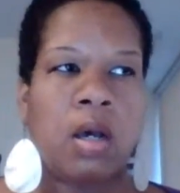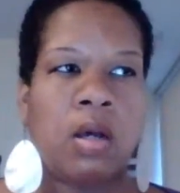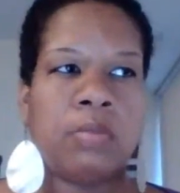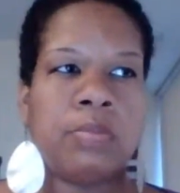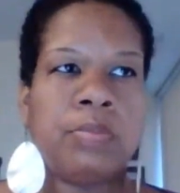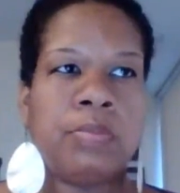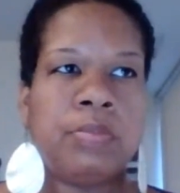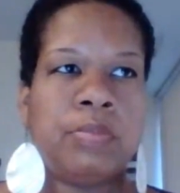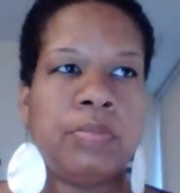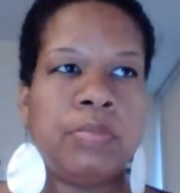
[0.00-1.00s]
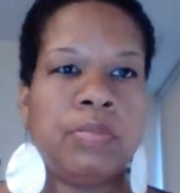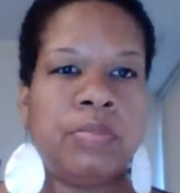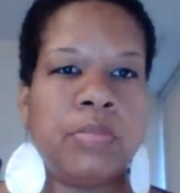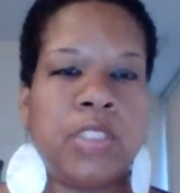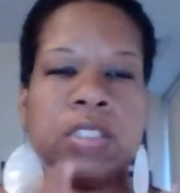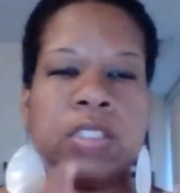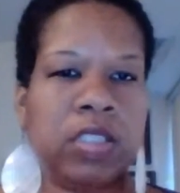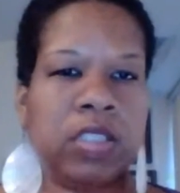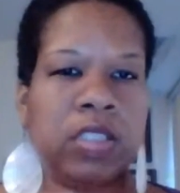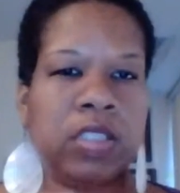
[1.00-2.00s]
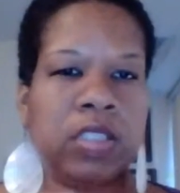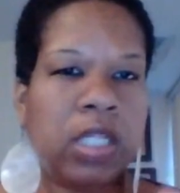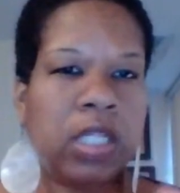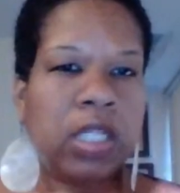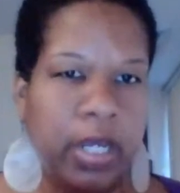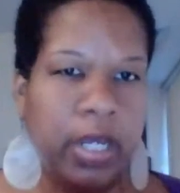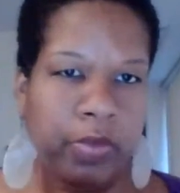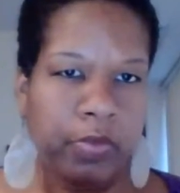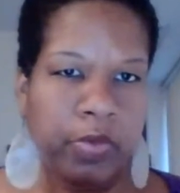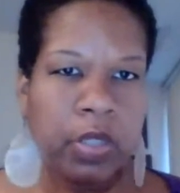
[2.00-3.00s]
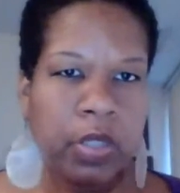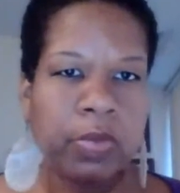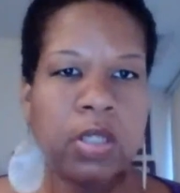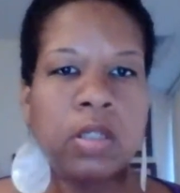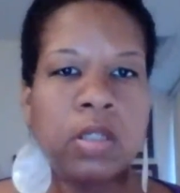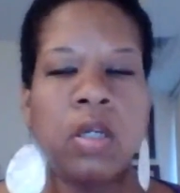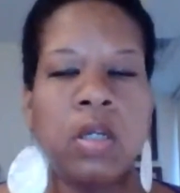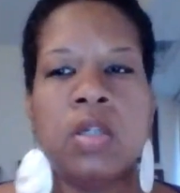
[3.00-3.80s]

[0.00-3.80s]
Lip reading: Um, just to say that you made it through something.